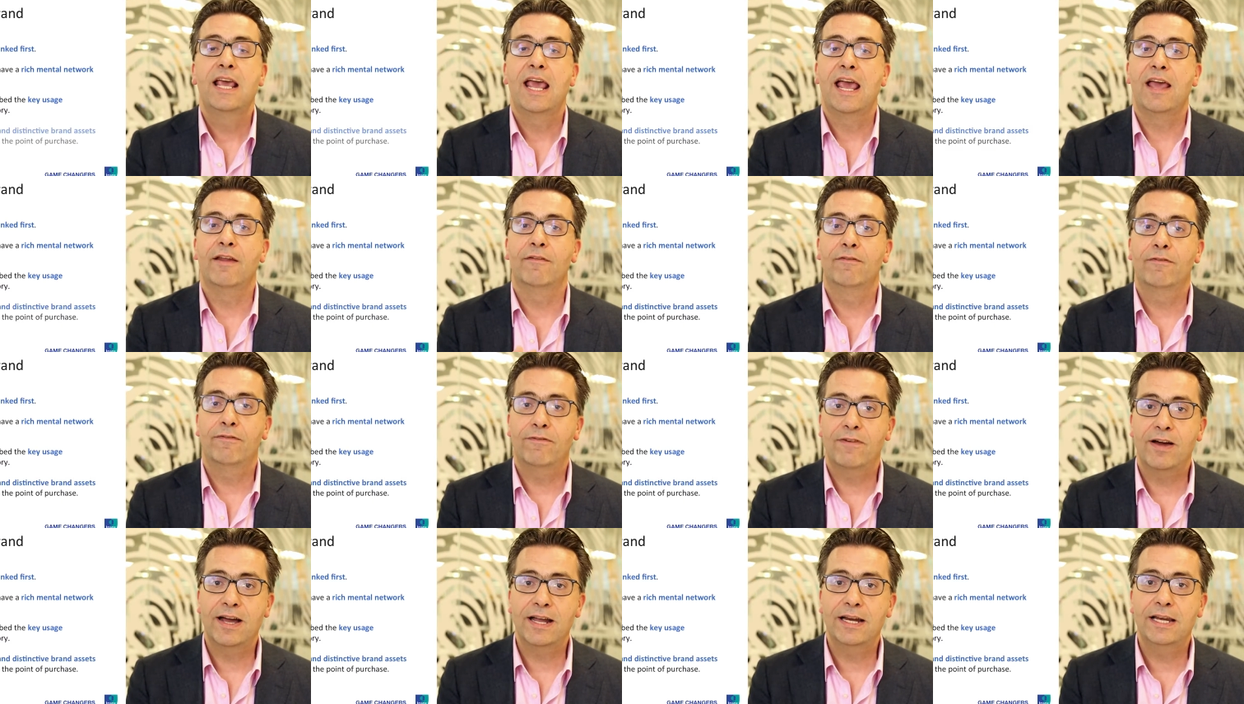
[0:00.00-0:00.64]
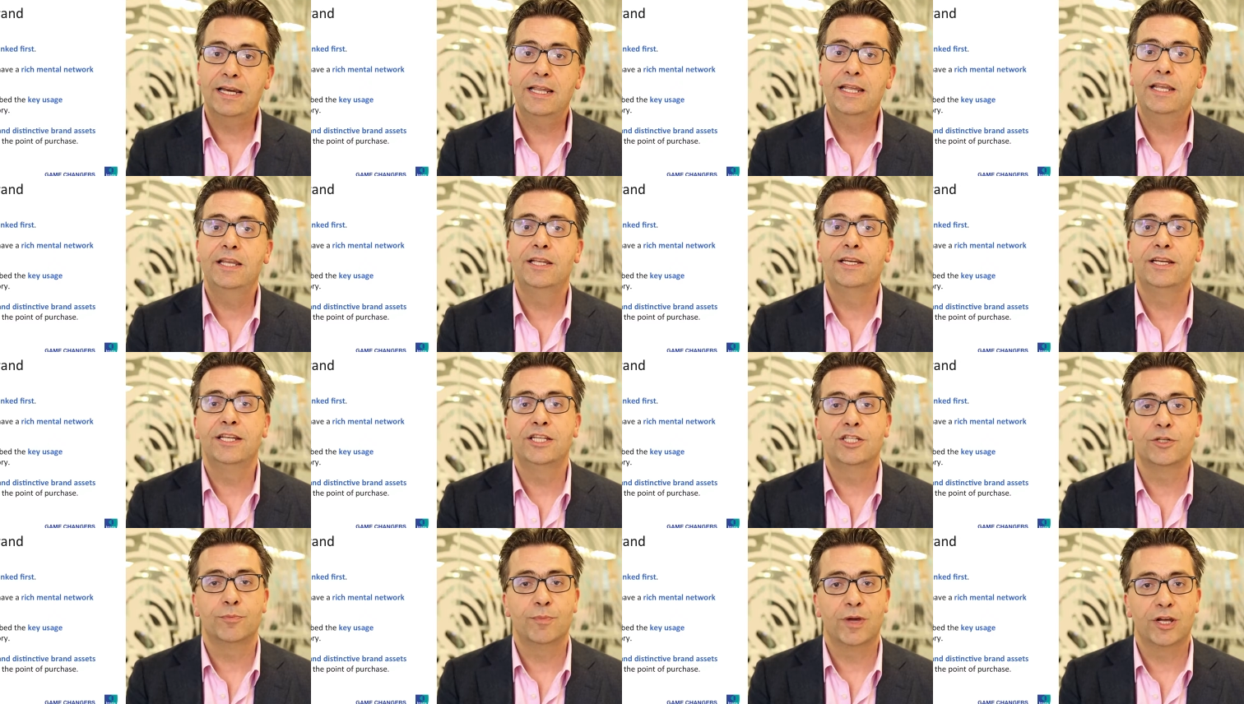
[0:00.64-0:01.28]
And finally, you
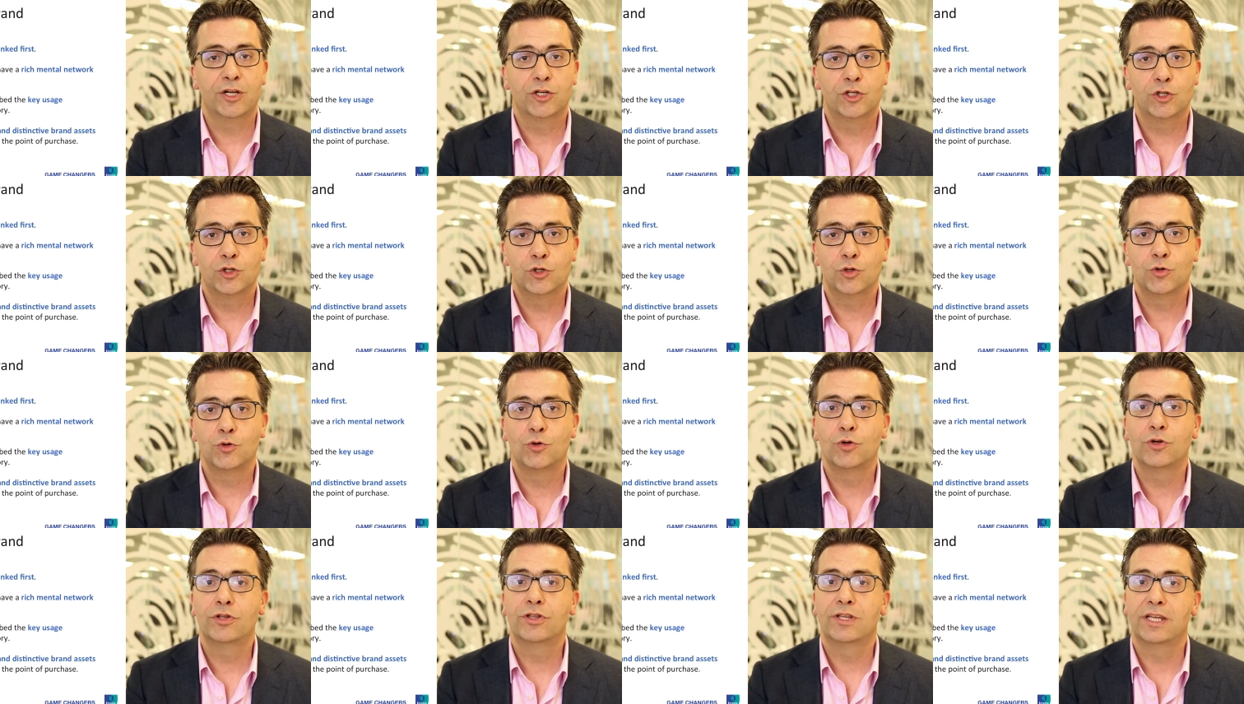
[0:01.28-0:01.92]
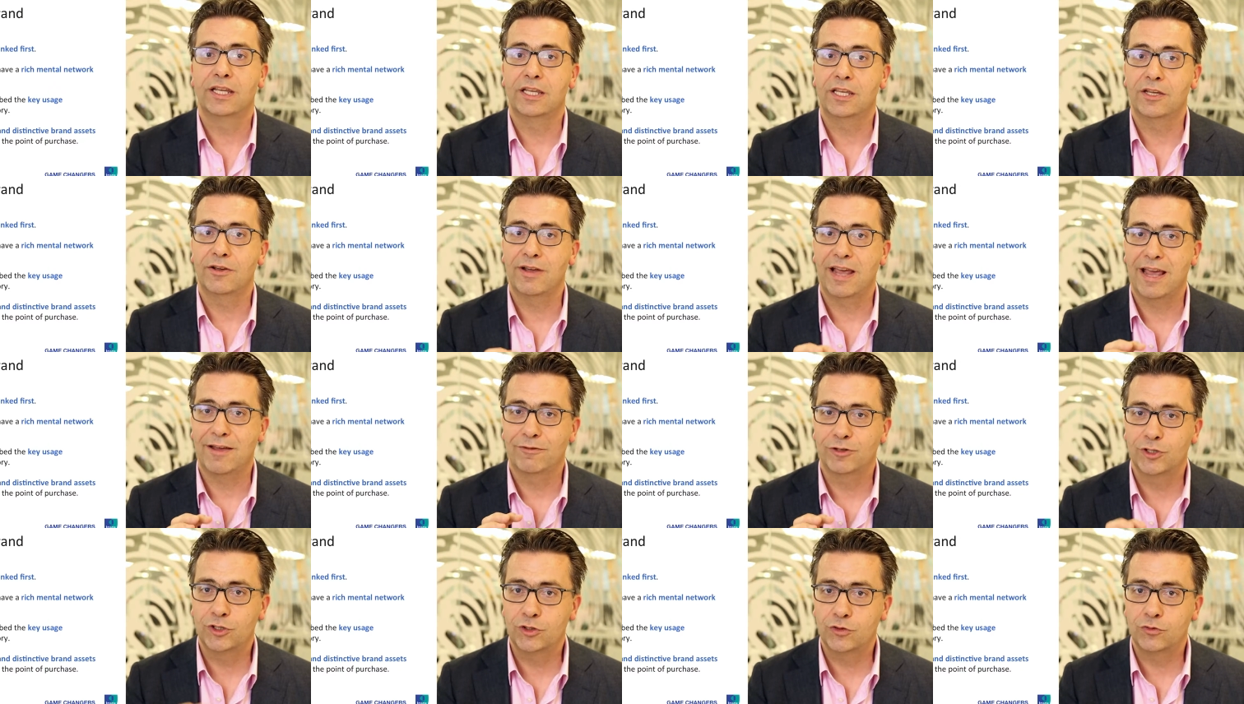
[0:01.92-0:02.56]
need to make sure that you
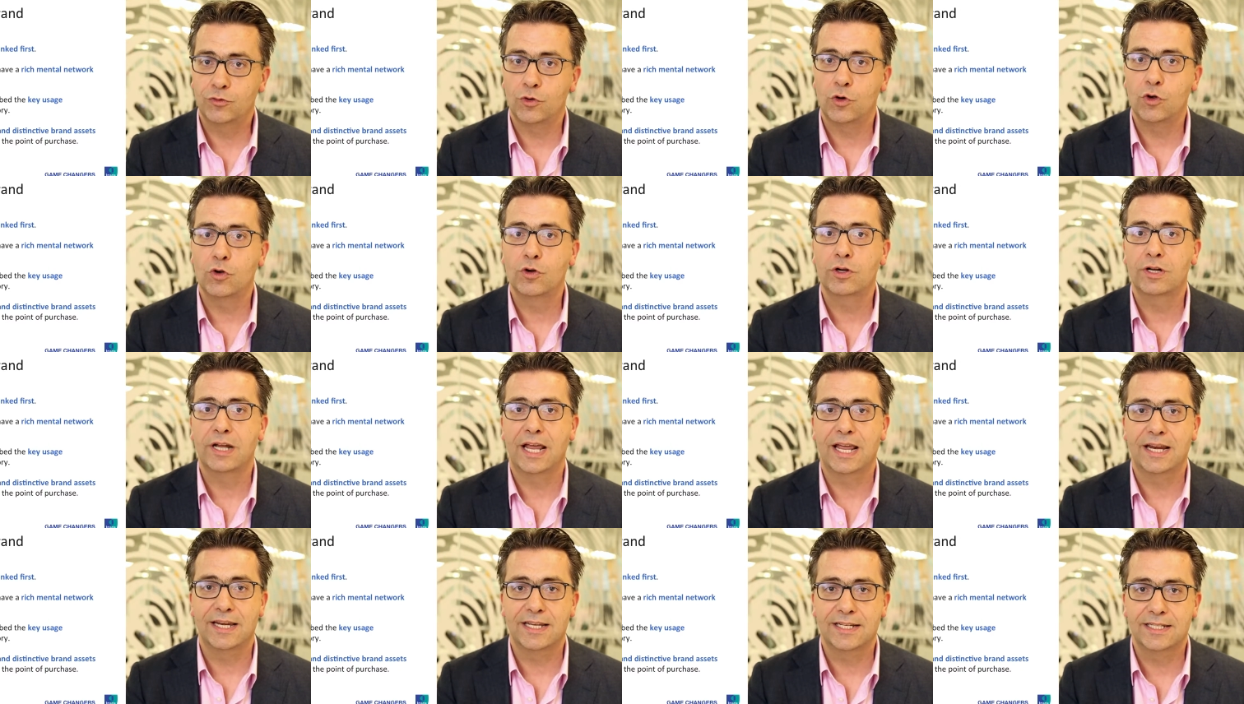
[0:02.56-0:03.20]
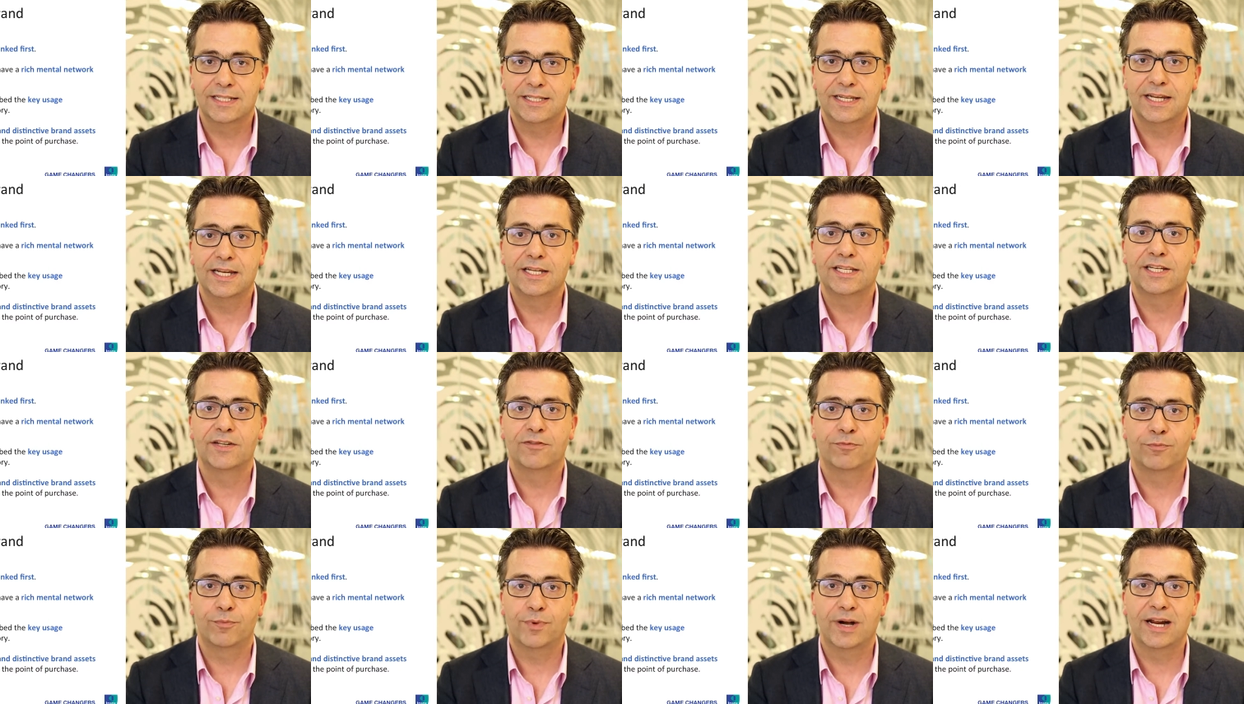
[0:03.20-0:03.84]
have strong and
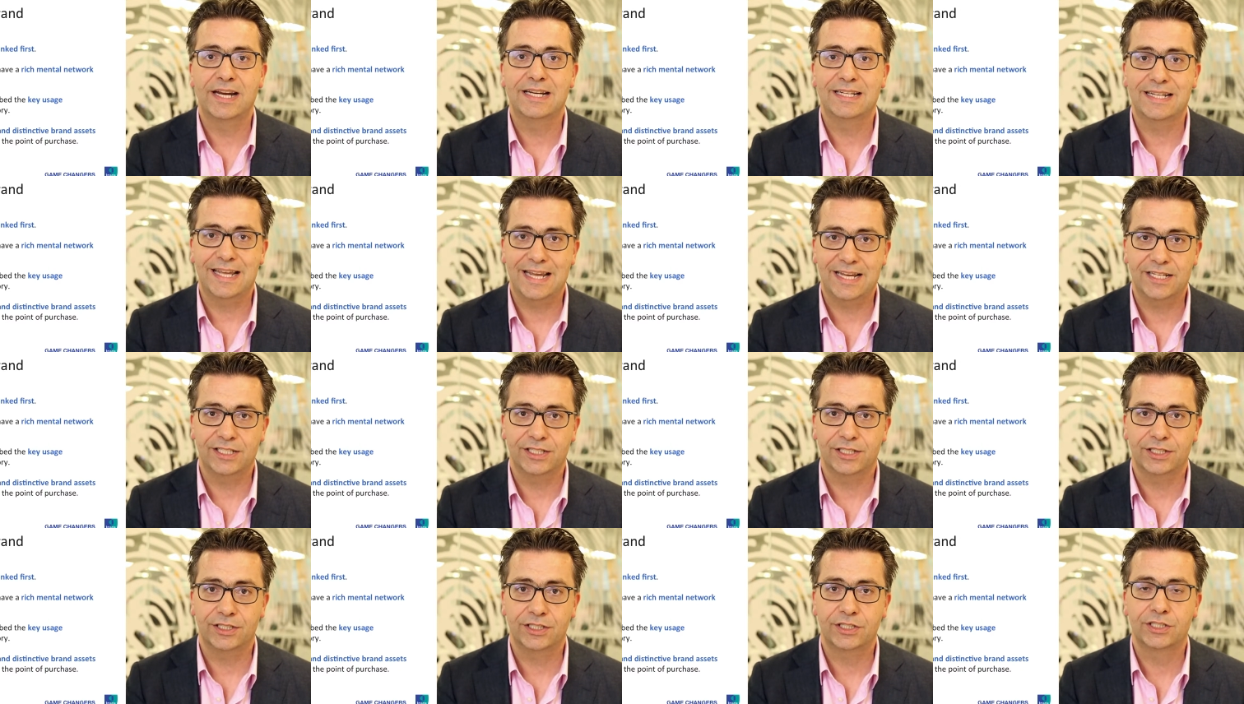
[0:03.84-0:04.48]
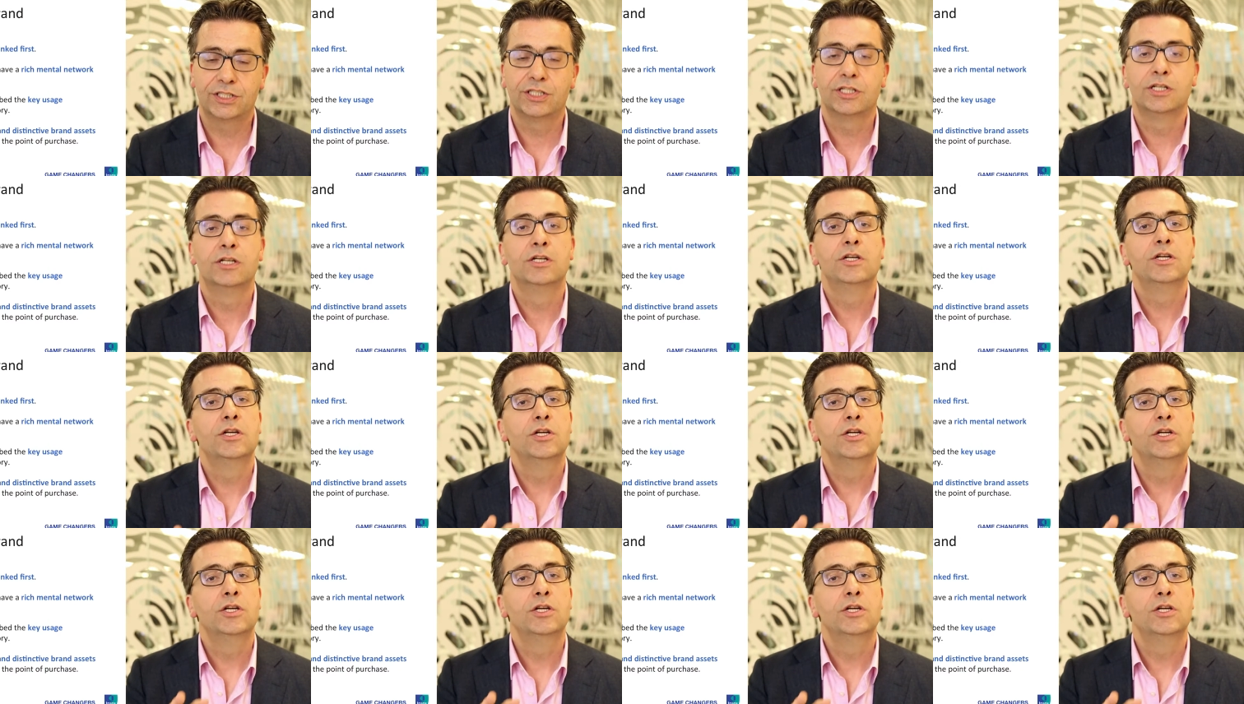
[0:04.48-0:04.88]
distinctive brand assets